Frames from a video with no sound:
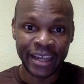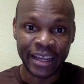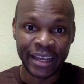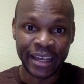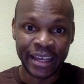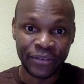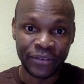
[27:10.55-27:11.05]

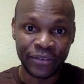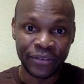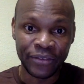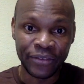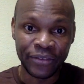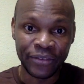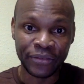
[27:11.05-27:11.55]
if your
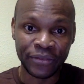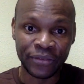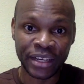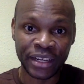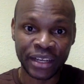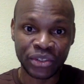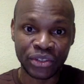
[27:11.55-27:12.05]

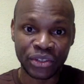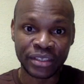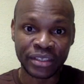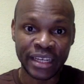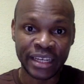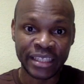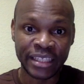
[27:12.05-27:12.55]
invention
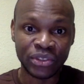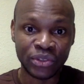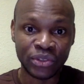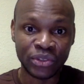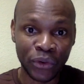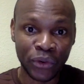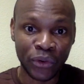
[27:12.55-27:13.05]
is
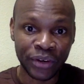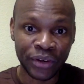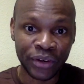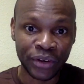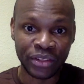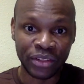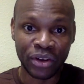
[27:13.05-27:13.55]
novel
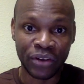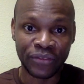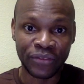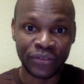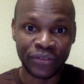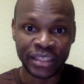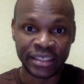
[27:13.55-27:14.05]
enough,
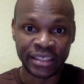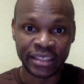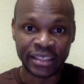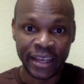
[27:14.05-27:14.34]
is